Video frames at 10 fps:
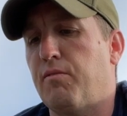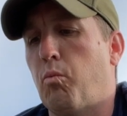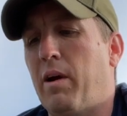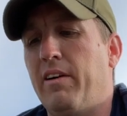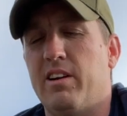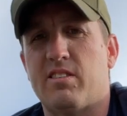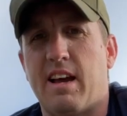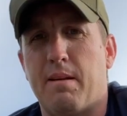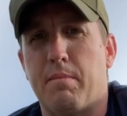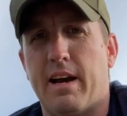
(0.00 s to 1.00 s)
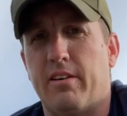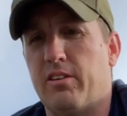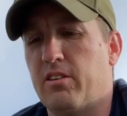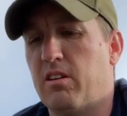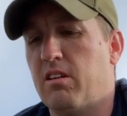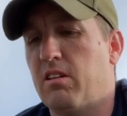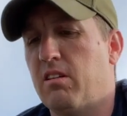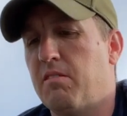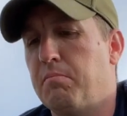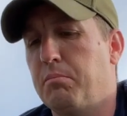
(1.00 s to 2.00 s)
where it's at matters,
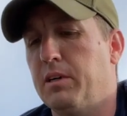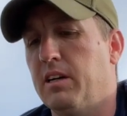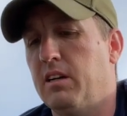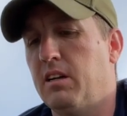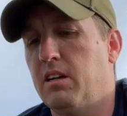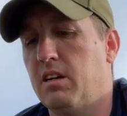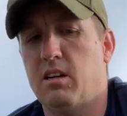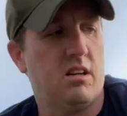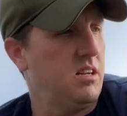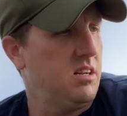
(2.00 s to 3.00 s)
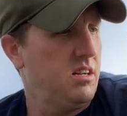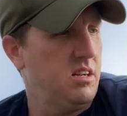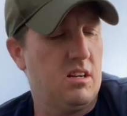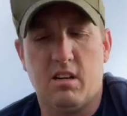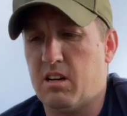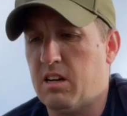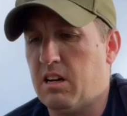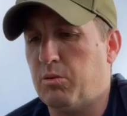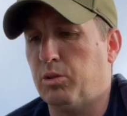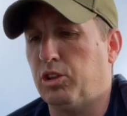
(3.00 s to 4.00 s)
but
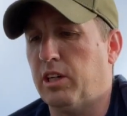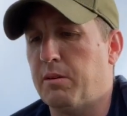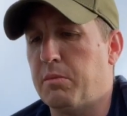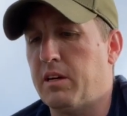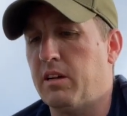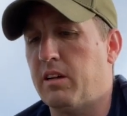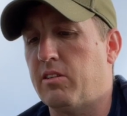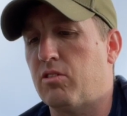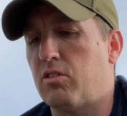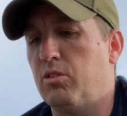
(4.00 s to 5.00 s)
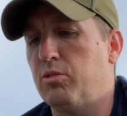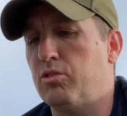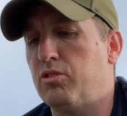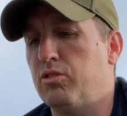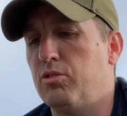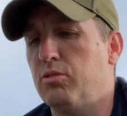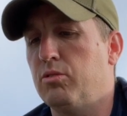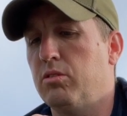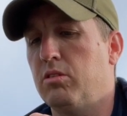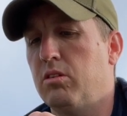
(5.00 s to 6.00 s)
I will try to make it as close to
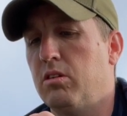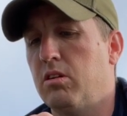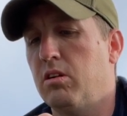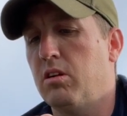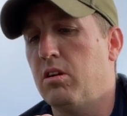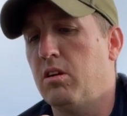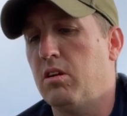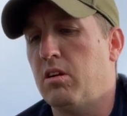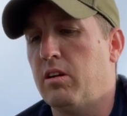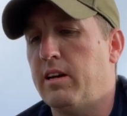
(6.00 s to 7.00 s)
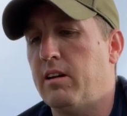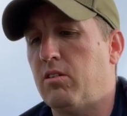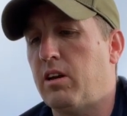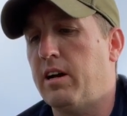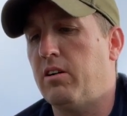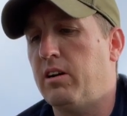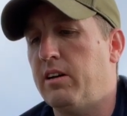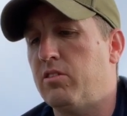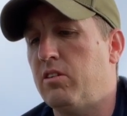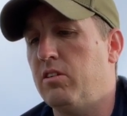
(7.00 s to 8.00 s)
how Cal
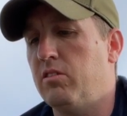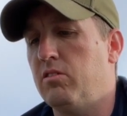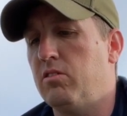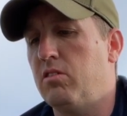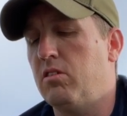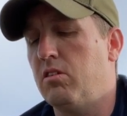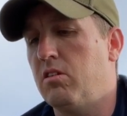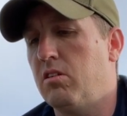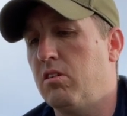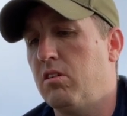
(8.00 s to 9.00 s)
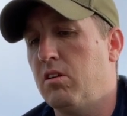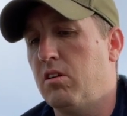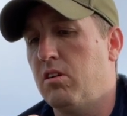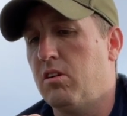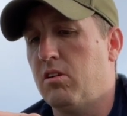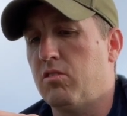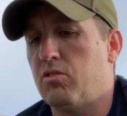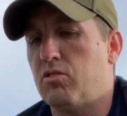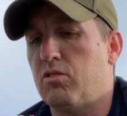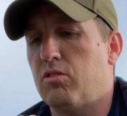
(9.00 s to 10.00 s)
has his
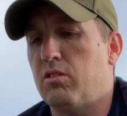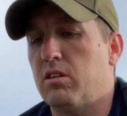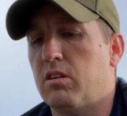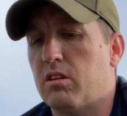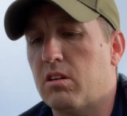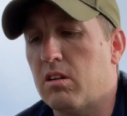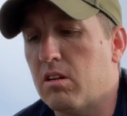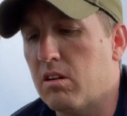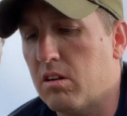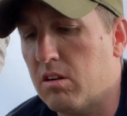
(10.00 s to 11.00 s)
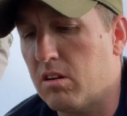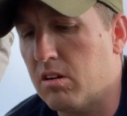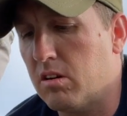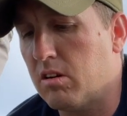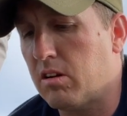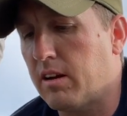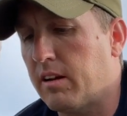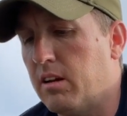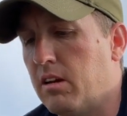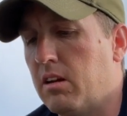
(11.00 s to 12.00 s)
so that I
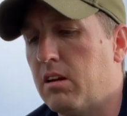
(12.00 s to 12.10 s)
can